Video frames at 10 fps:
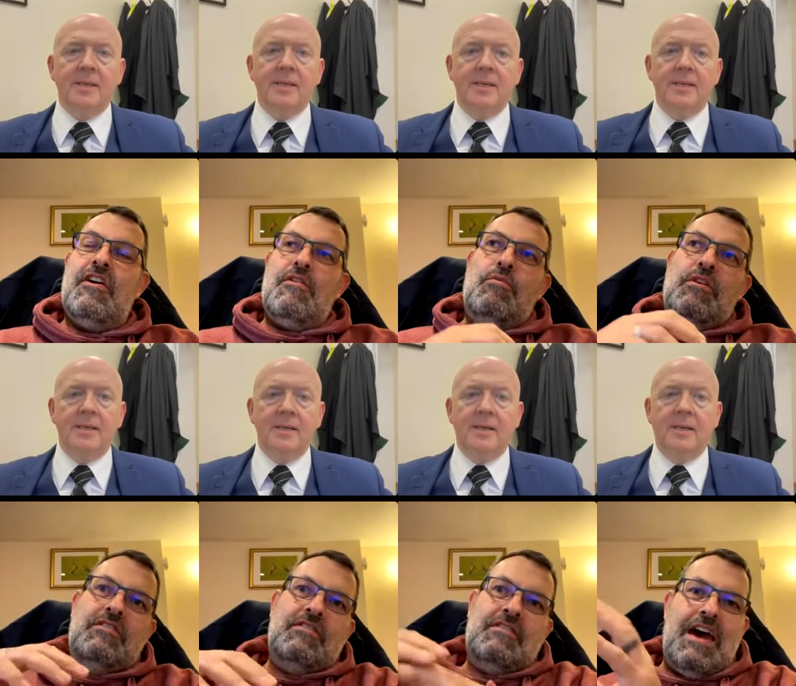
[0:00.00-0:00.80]

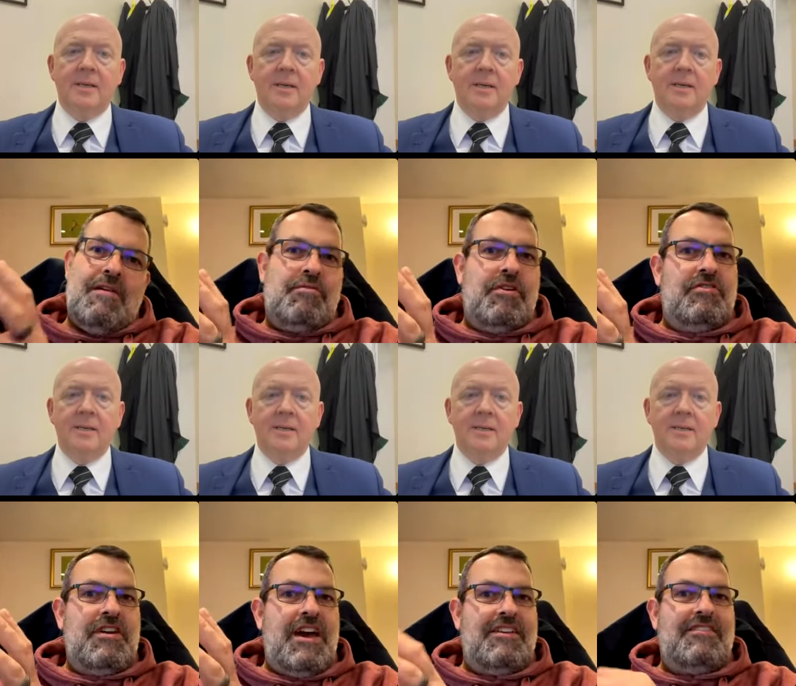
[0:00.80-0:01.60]
Speaker 1: with that
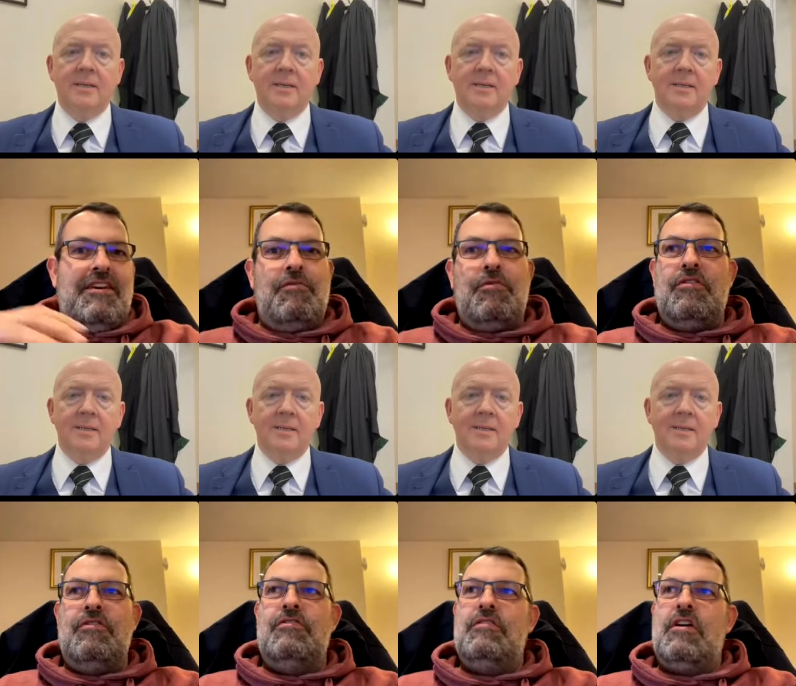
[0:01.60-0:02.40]
project, it
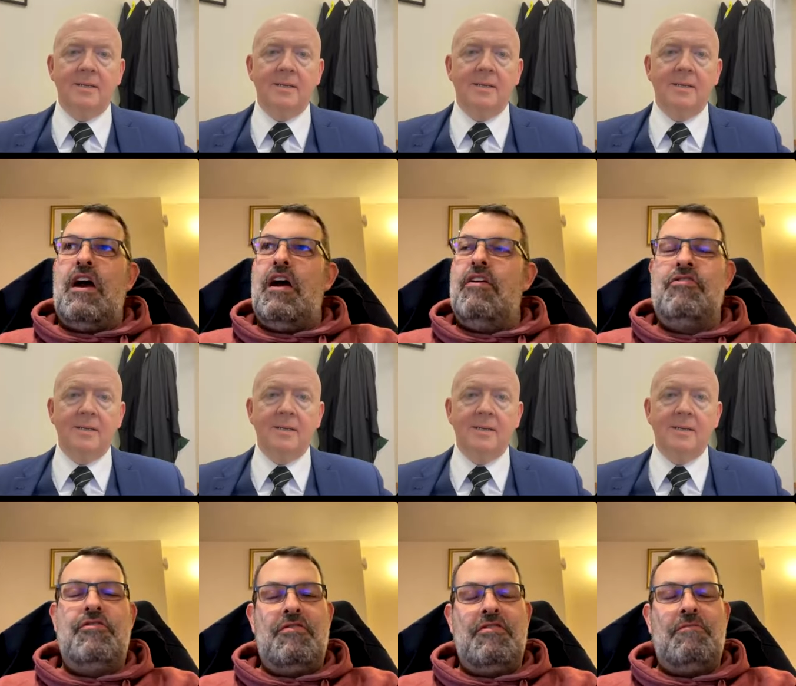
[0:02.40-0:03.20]
was uh, the,
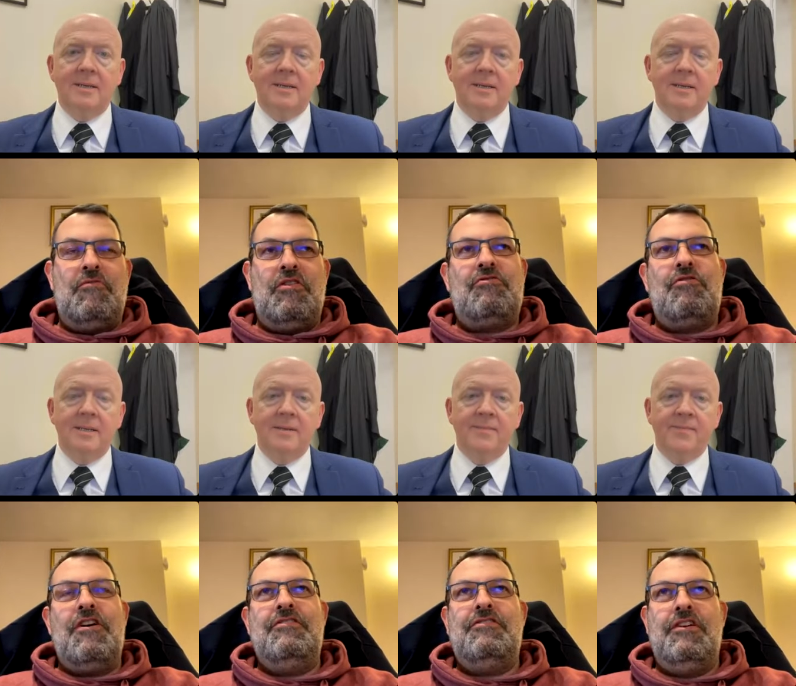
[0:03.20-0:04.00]
the, the
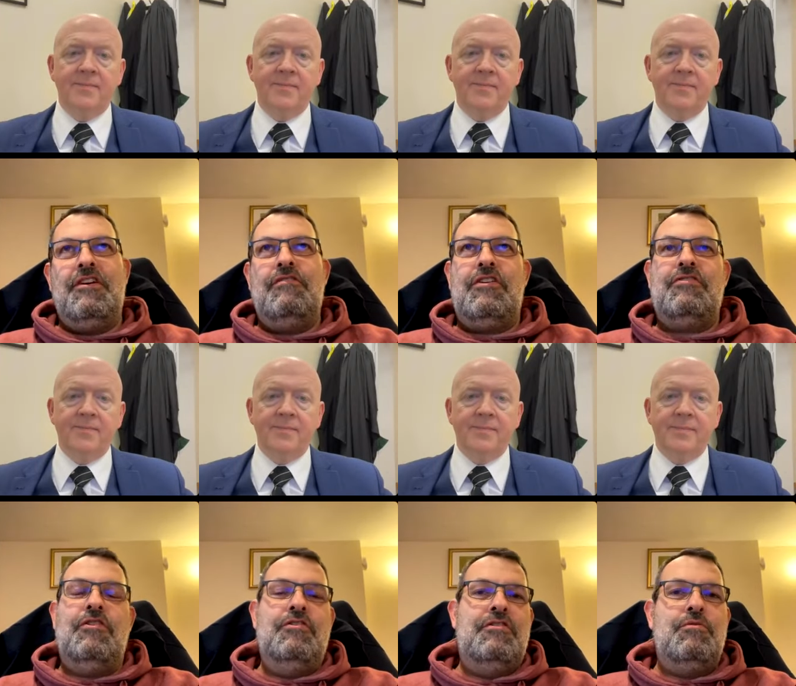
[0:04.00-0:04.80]
tri service
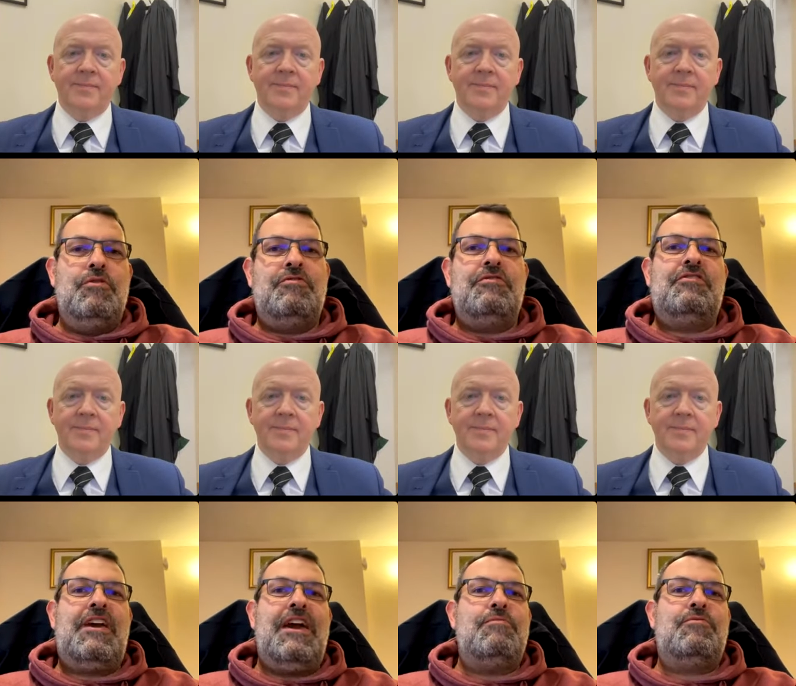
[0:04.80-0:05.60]
underwater
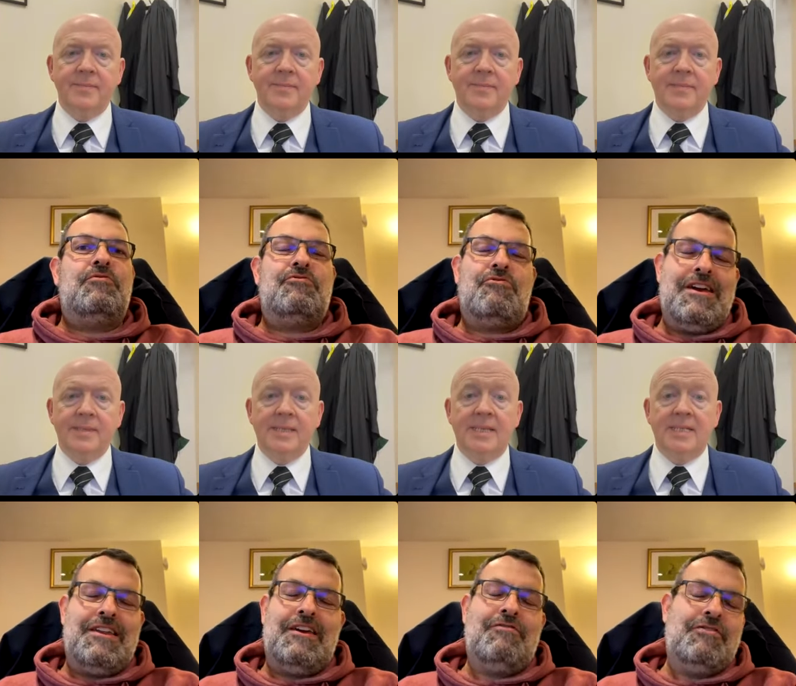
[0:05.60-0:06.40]
escape
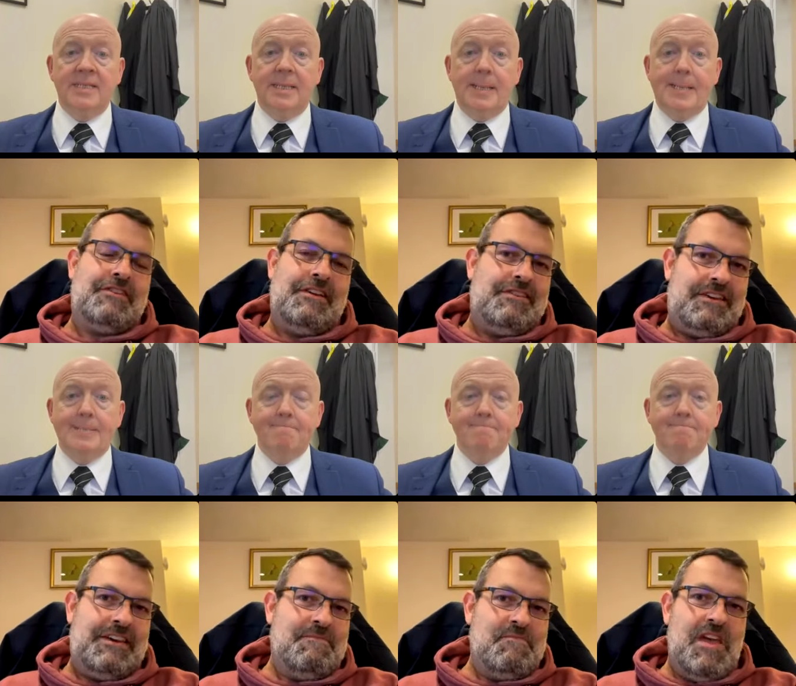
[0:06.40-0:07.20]
training facility.
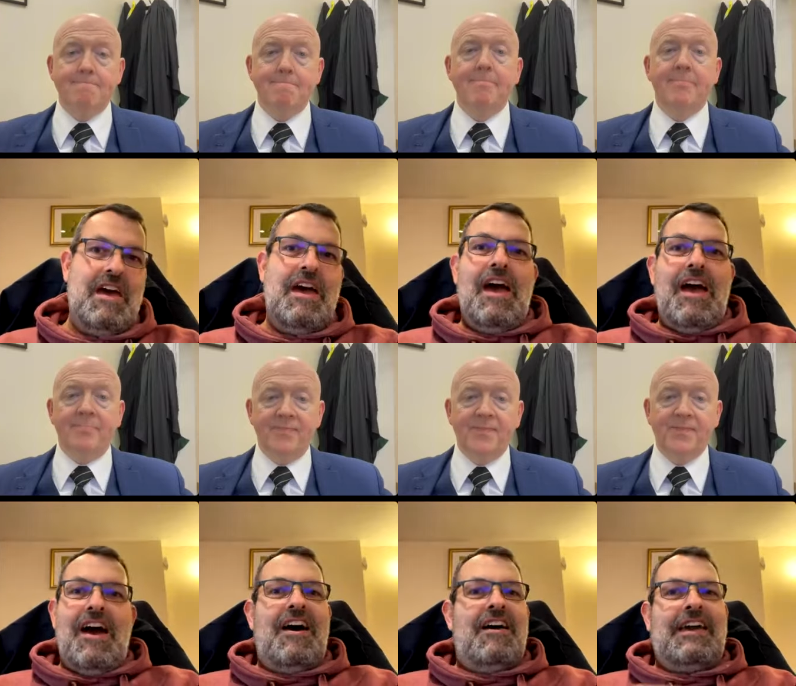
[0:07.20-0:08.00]

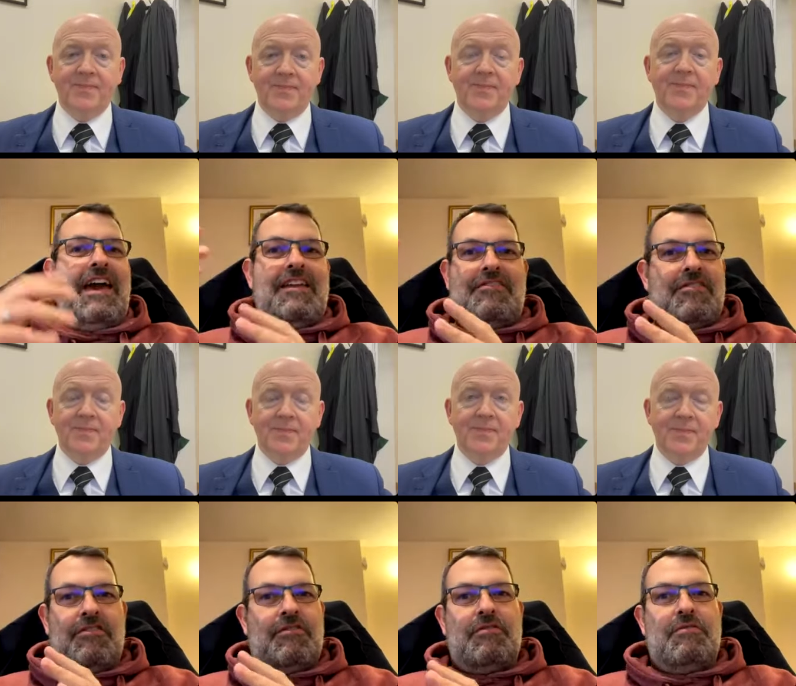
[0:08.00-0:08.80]
Again, it's
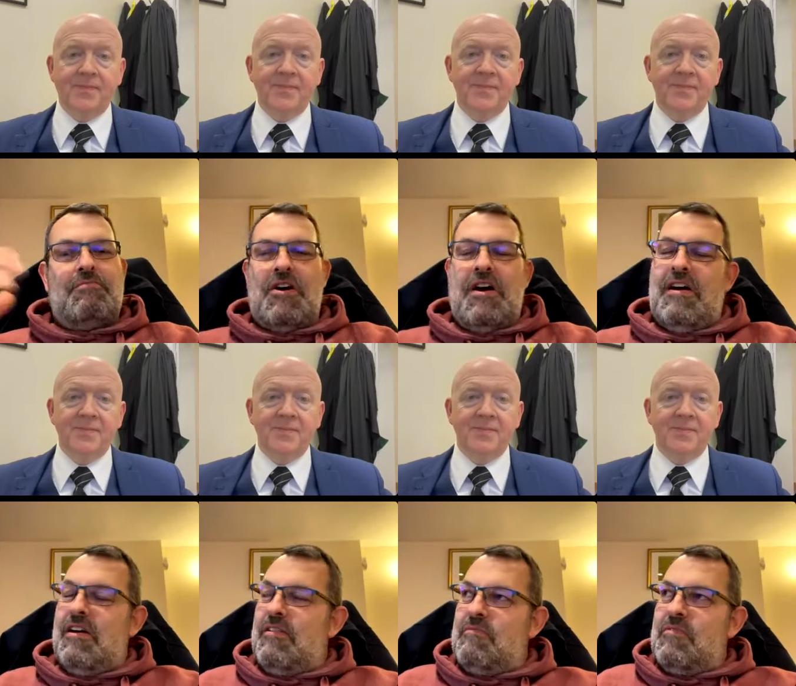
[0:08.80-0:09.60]
another
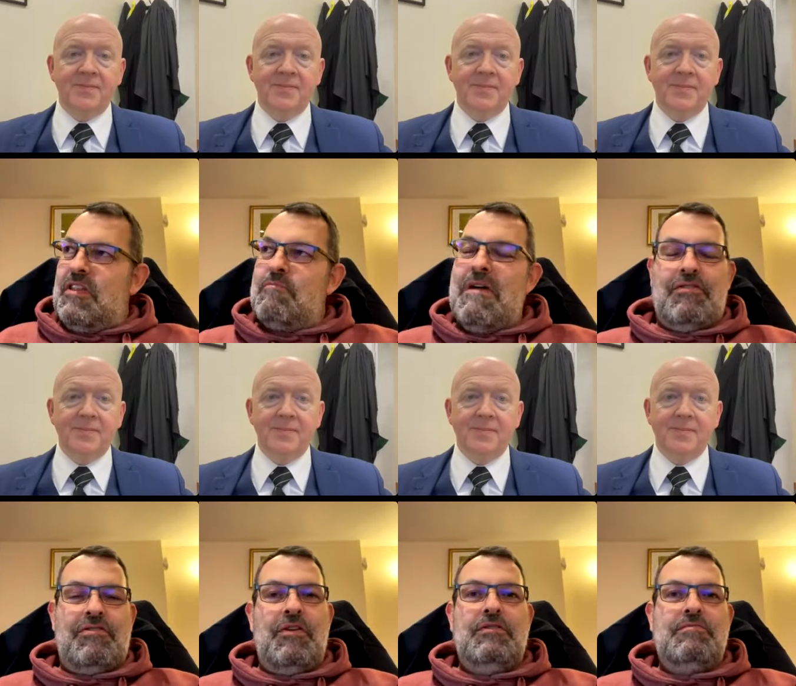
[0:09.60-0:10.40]
uh,
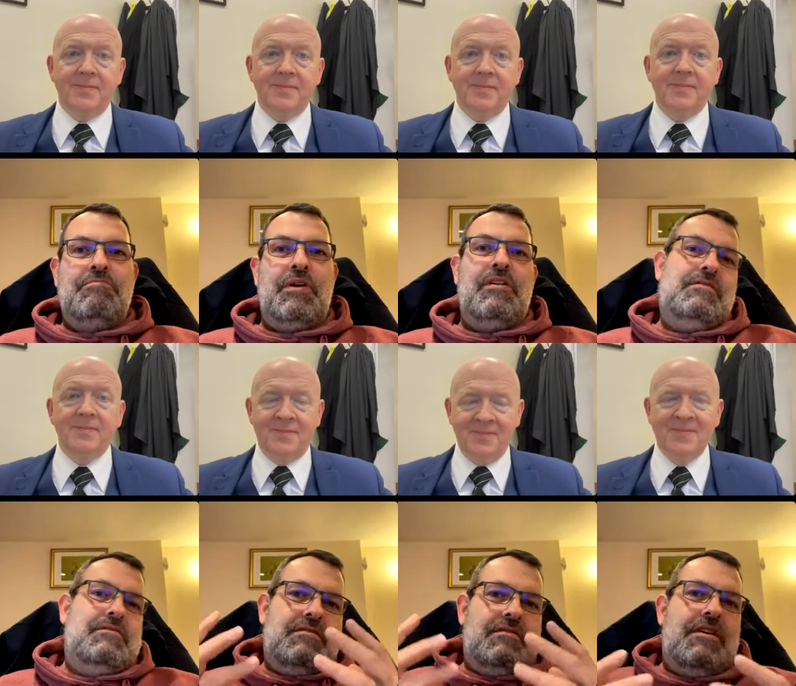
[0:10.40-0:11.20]
mouthful, but
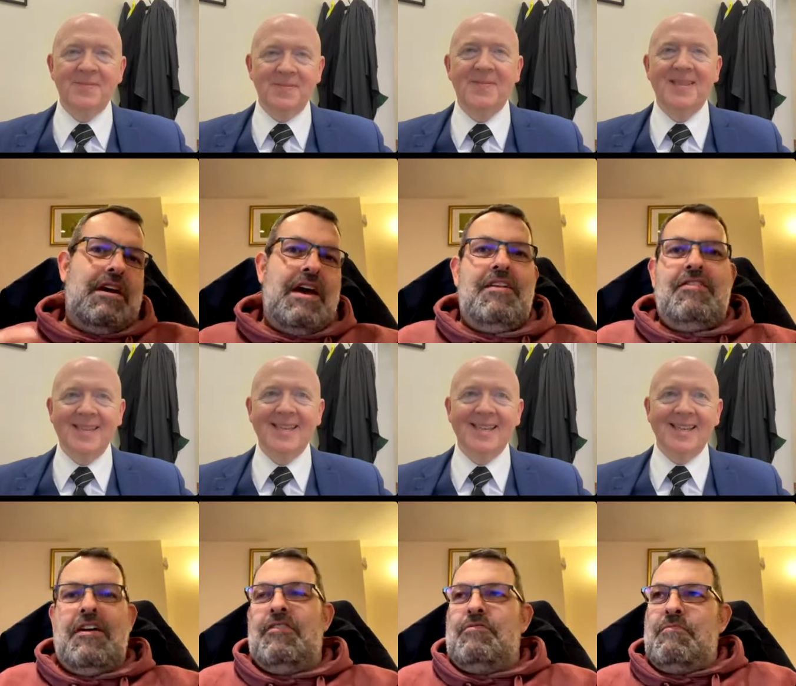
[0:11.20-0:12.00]
mm-hmm. as